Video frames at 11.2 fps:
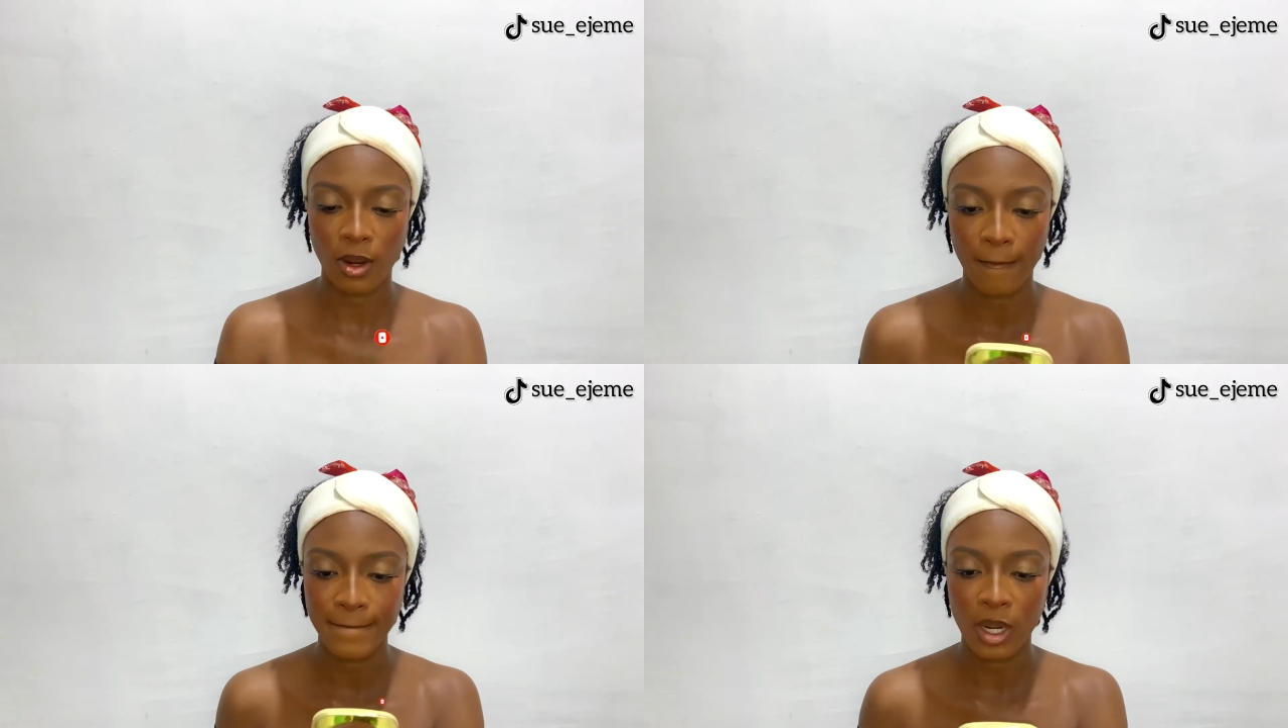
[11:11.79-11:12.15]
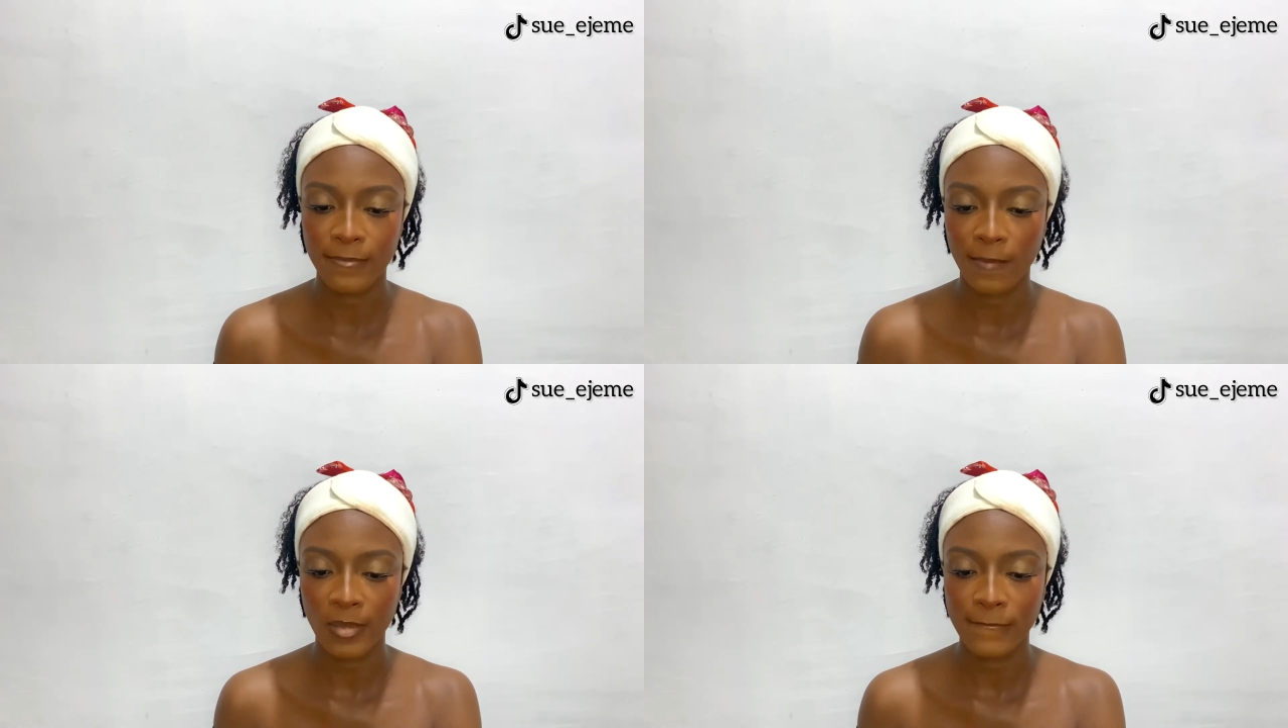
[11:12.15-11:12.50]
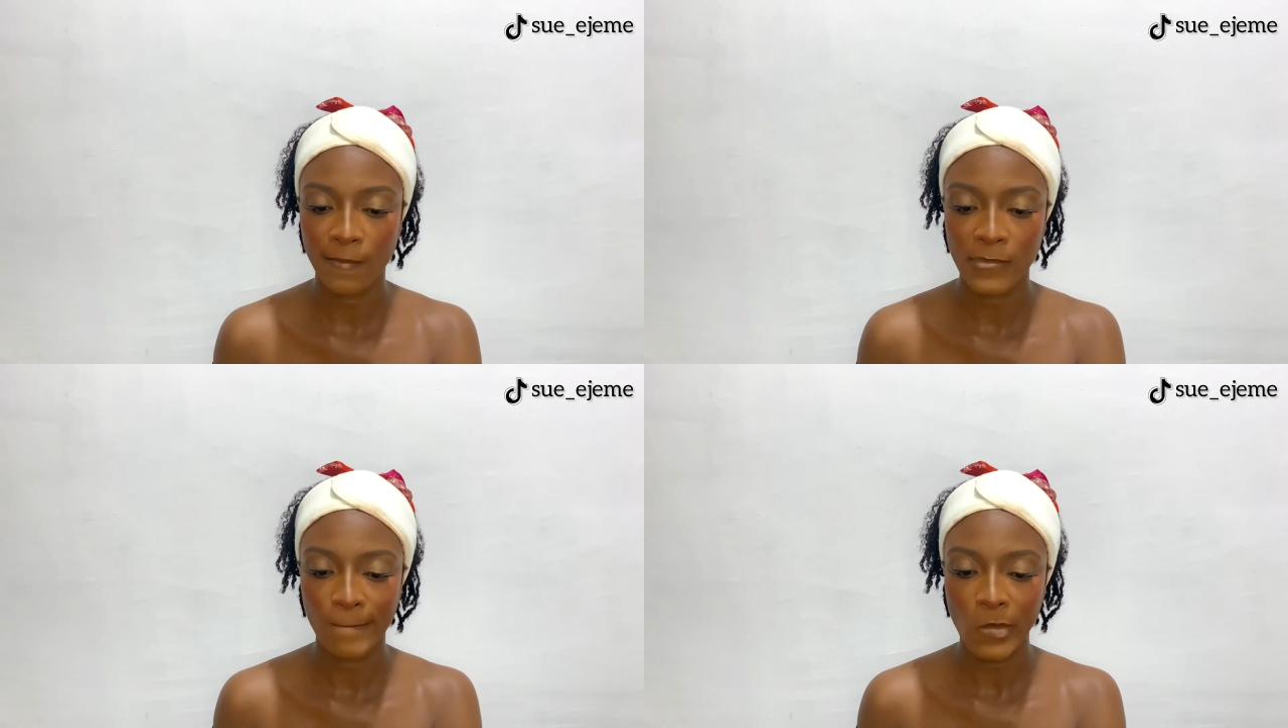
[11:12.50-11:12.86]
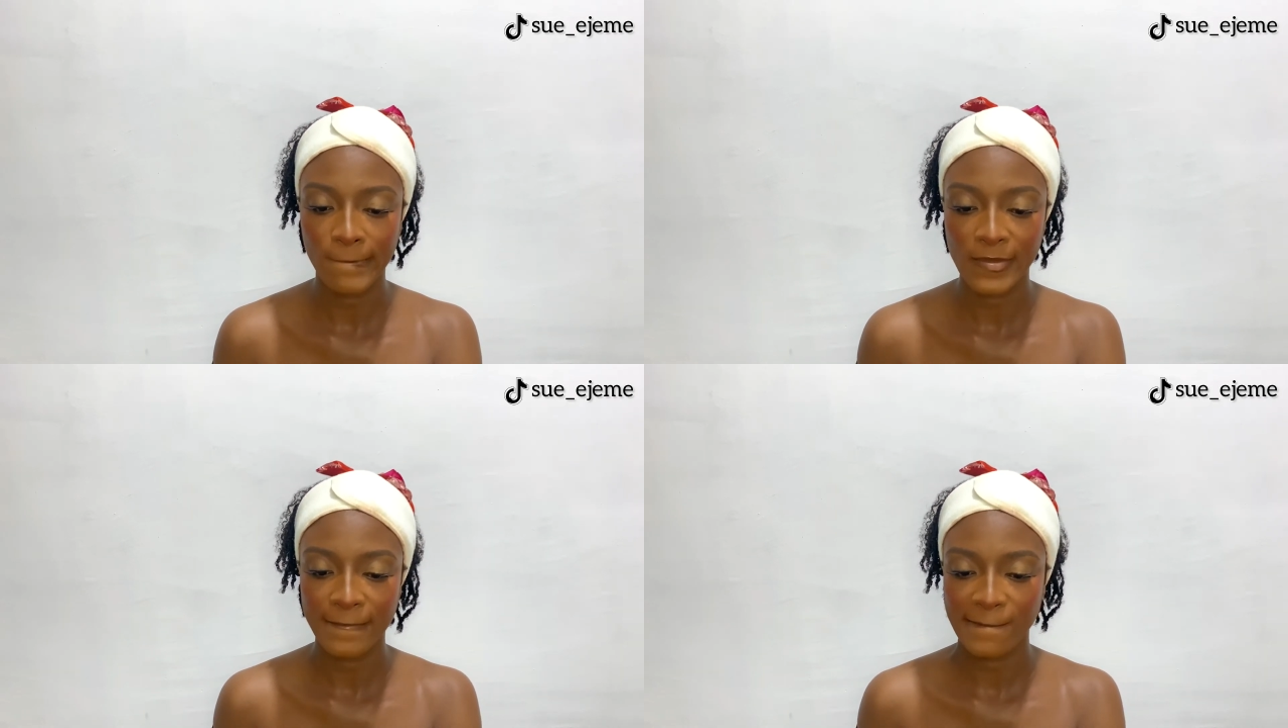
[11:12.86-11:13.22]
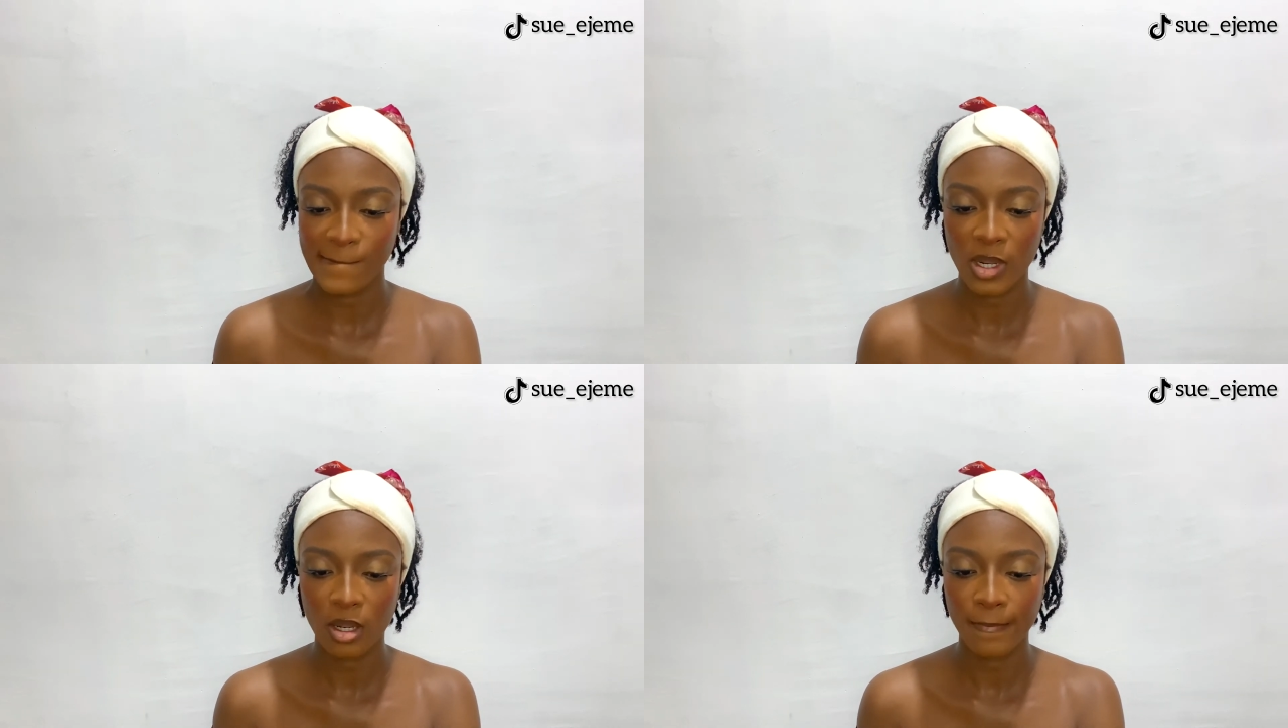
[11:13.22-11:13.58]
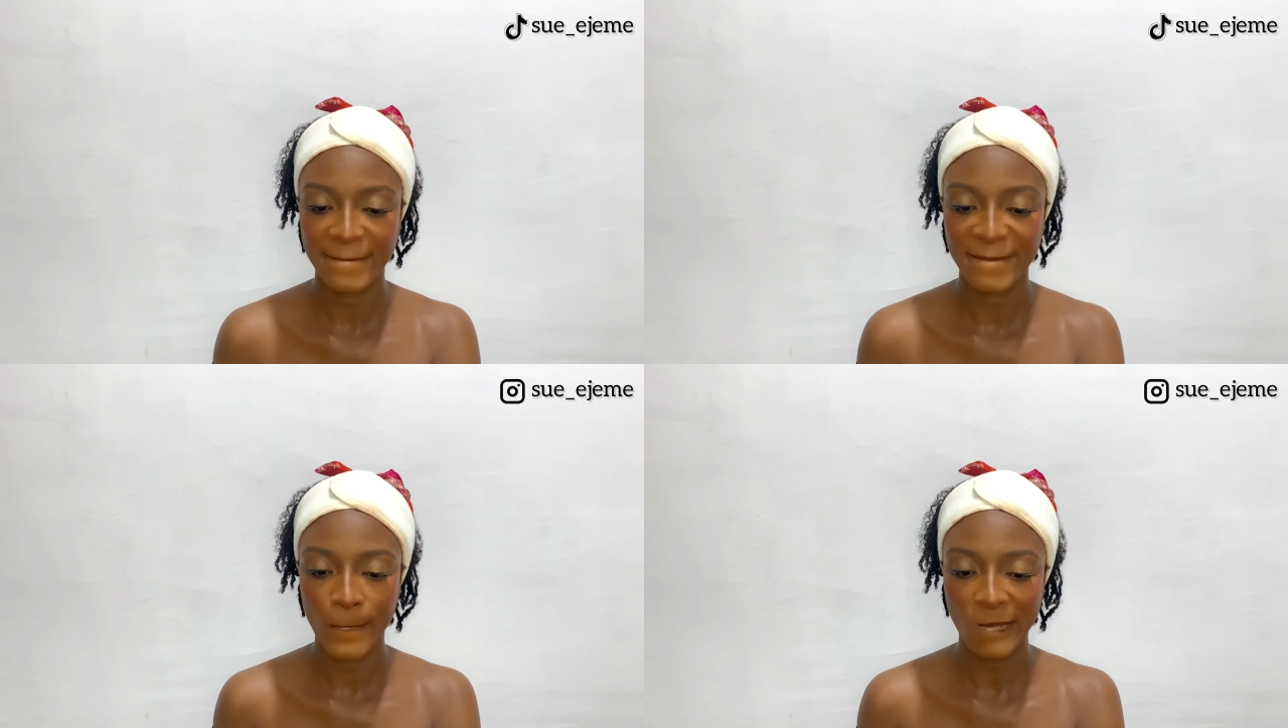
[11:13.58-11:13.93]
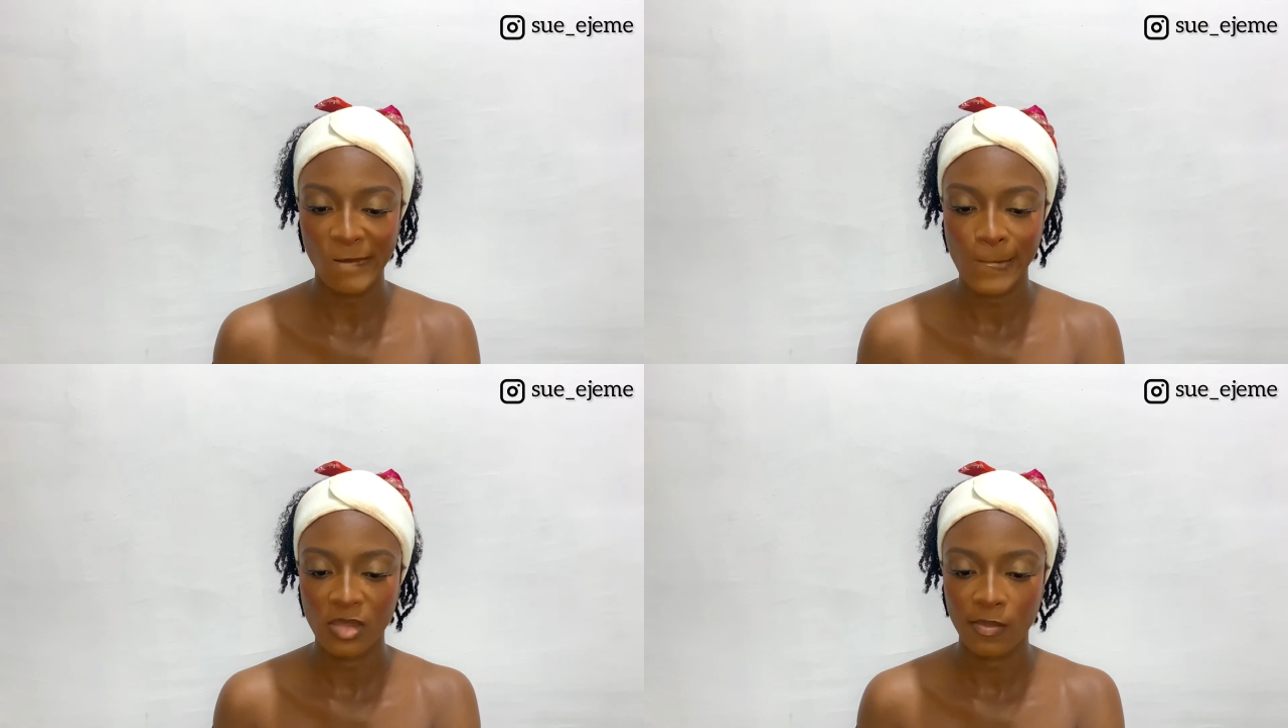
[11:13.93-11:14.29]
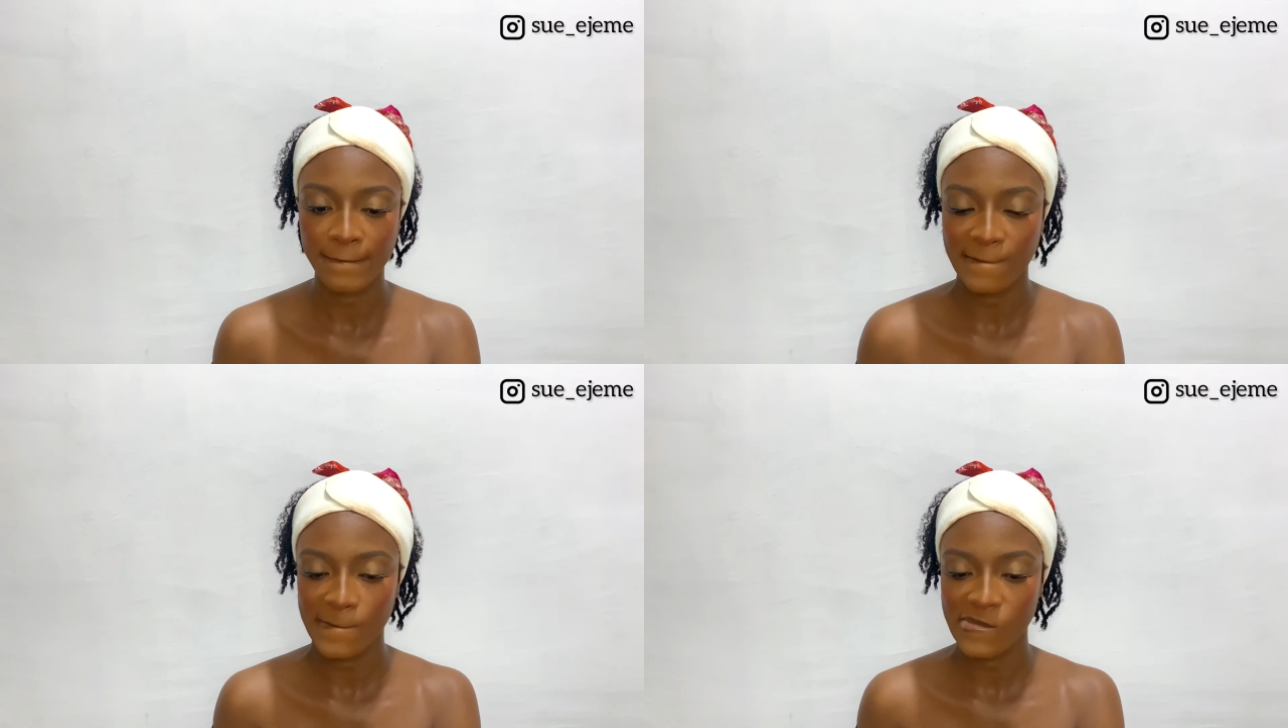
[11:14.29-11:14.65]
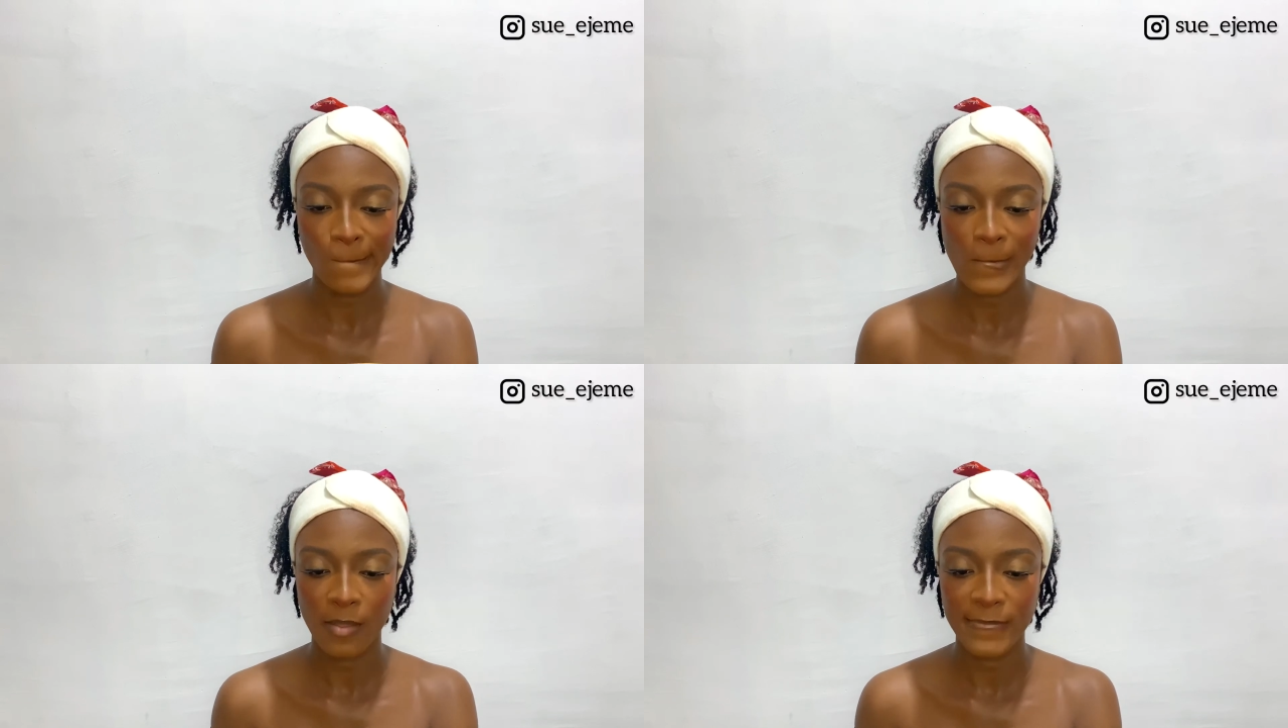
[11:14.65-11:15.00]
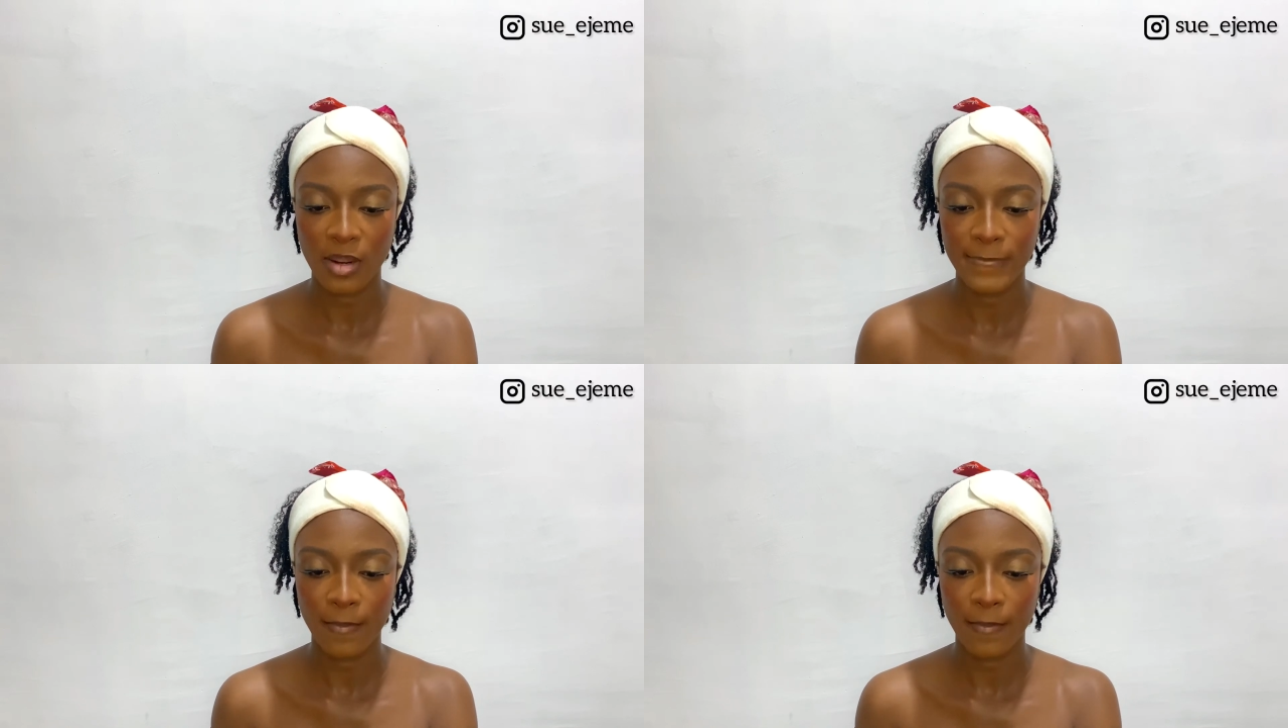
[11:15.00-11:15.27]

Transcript: just because I didn't want something too crazy and serious.